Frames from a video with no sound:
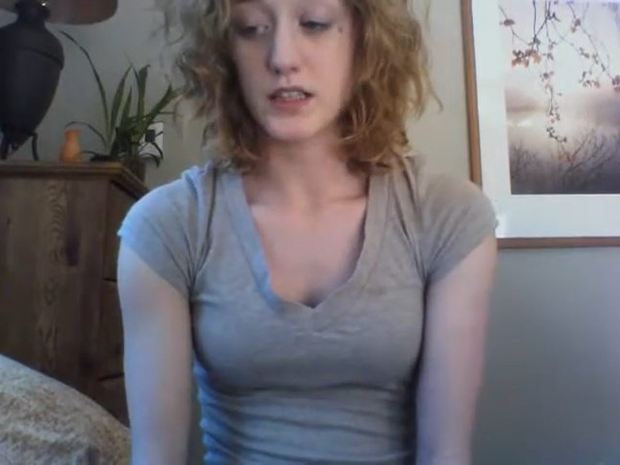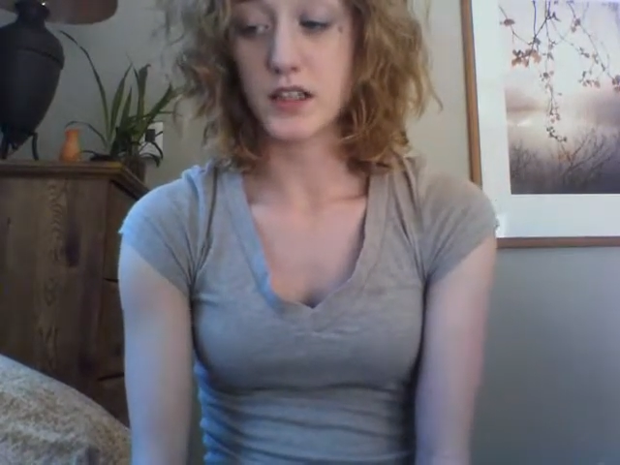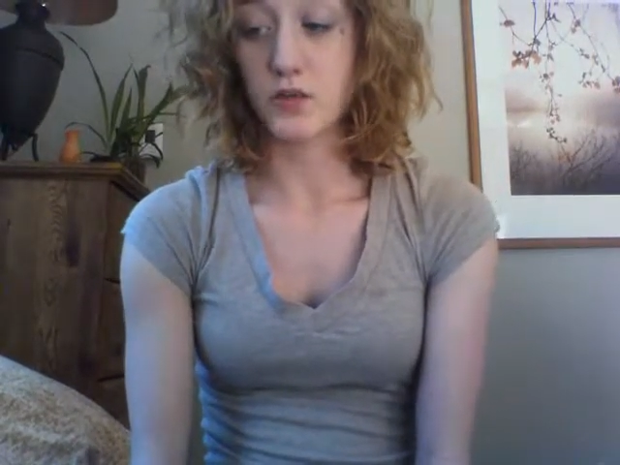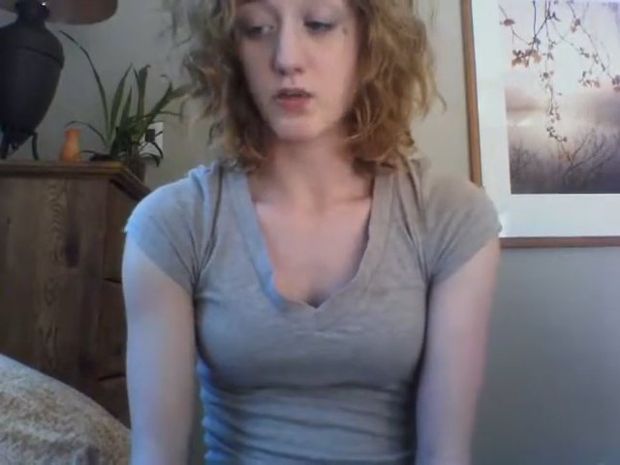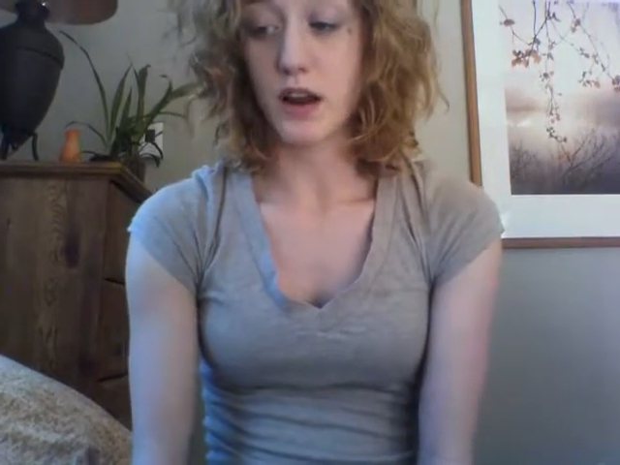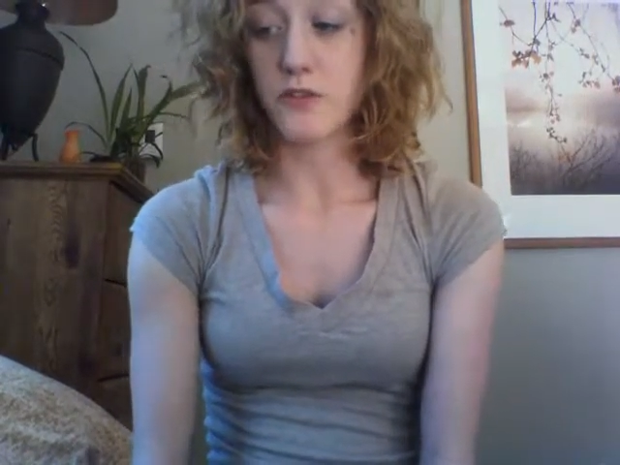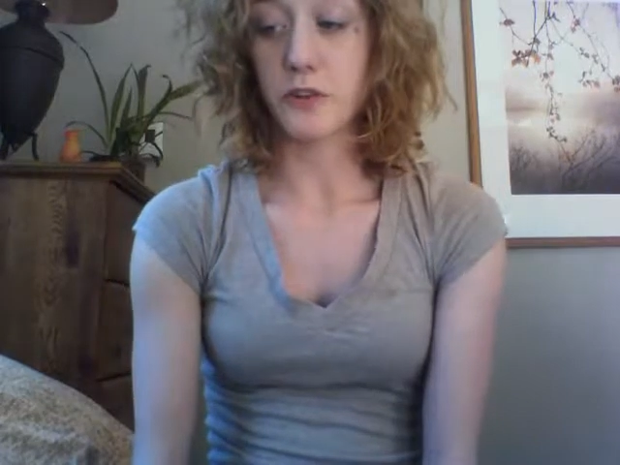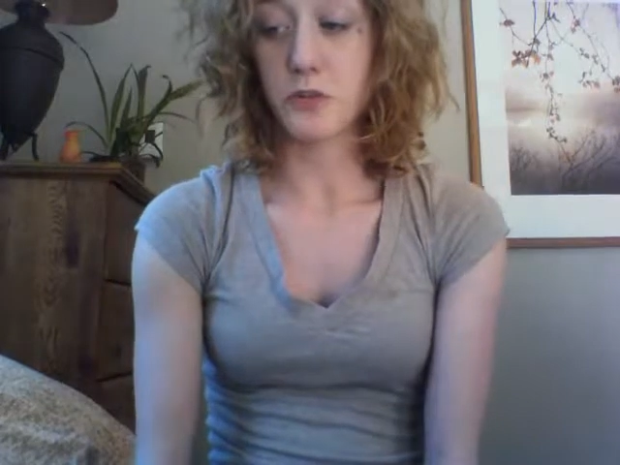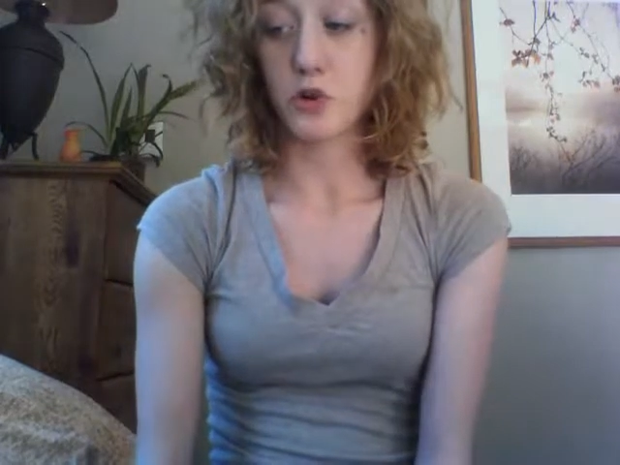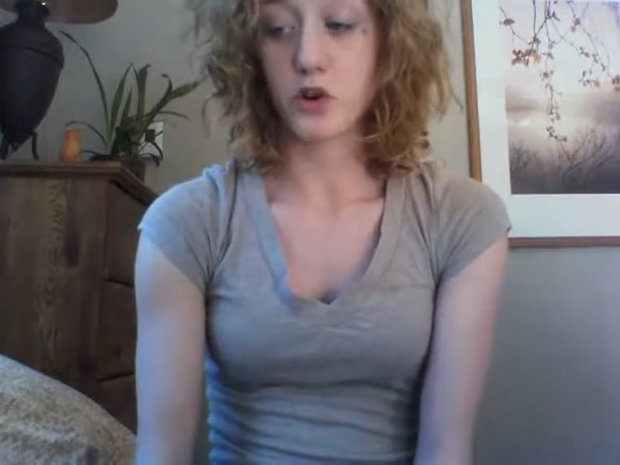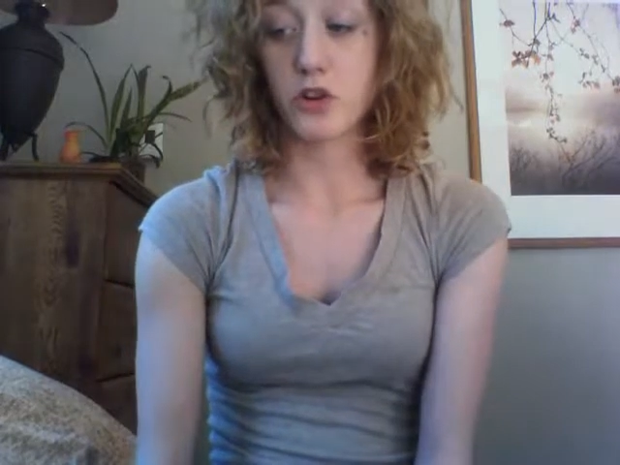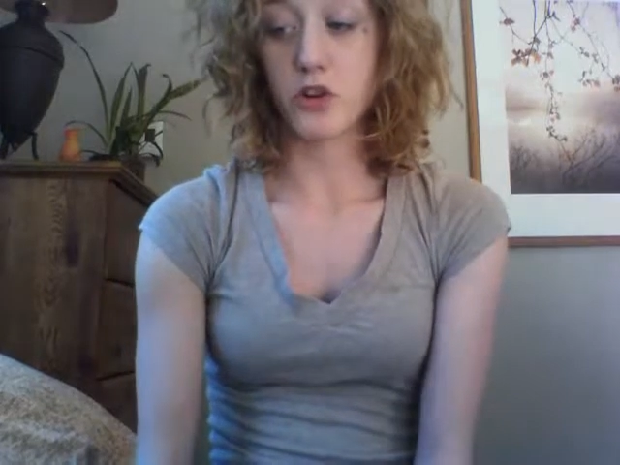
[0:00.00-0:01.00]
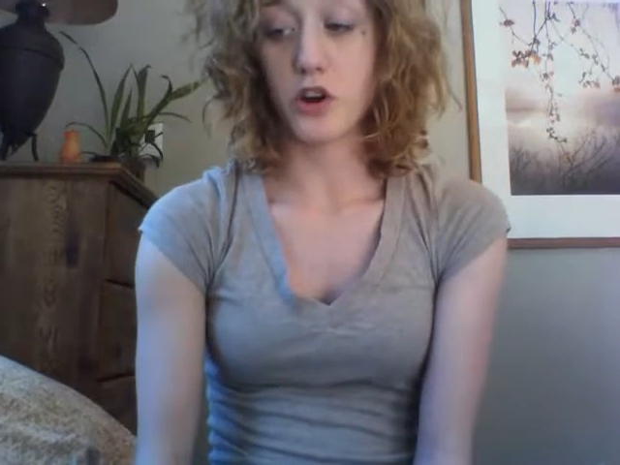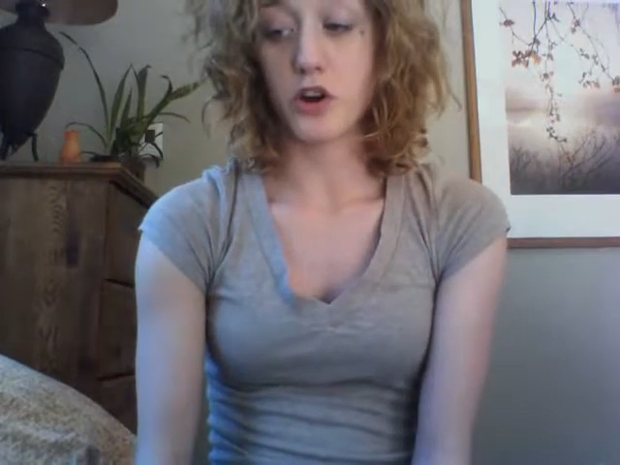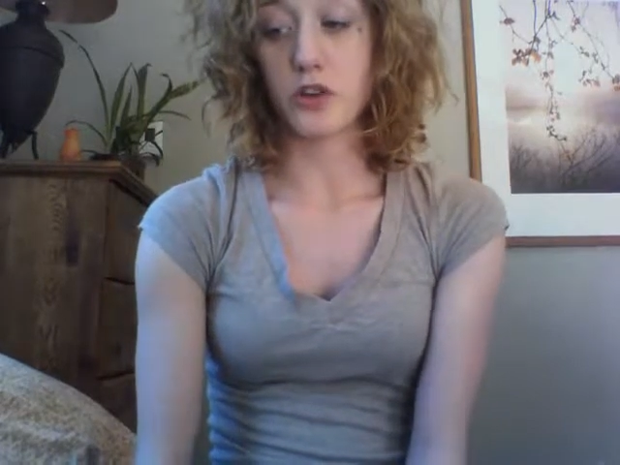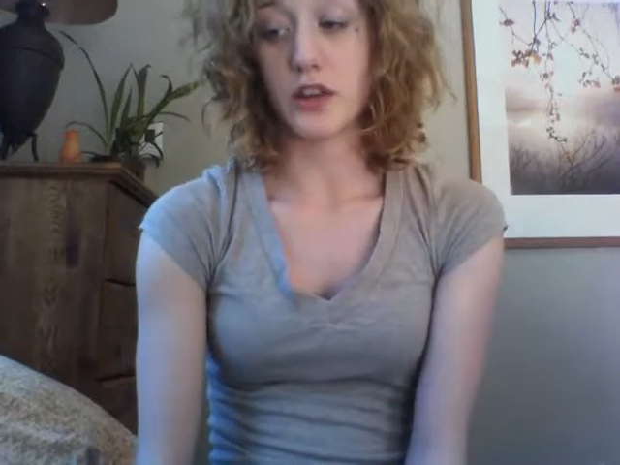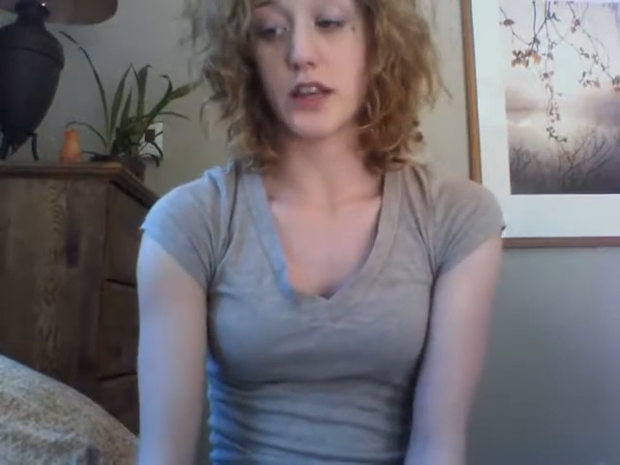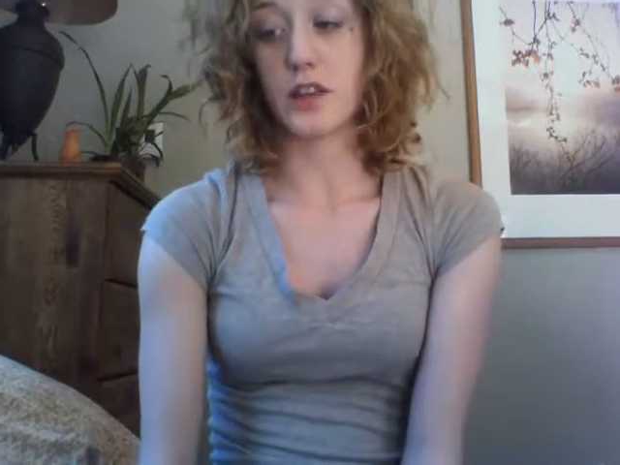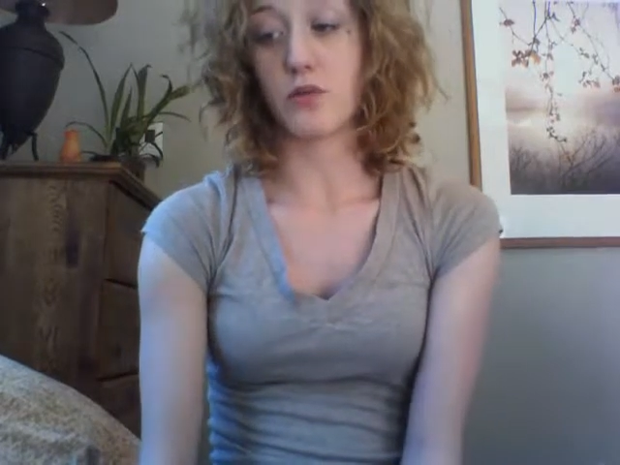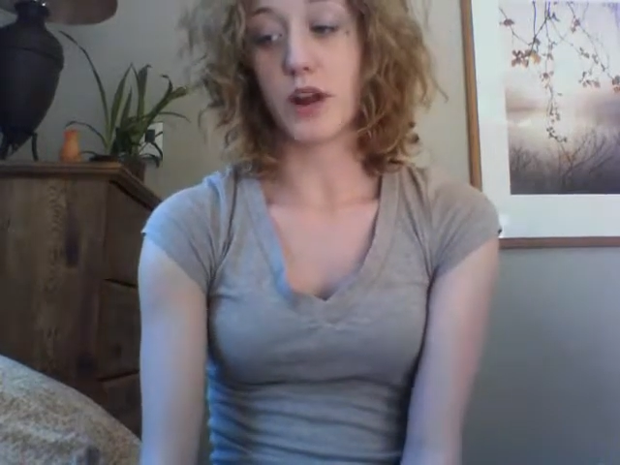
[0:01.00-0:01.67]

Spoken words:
to the right femoral artery and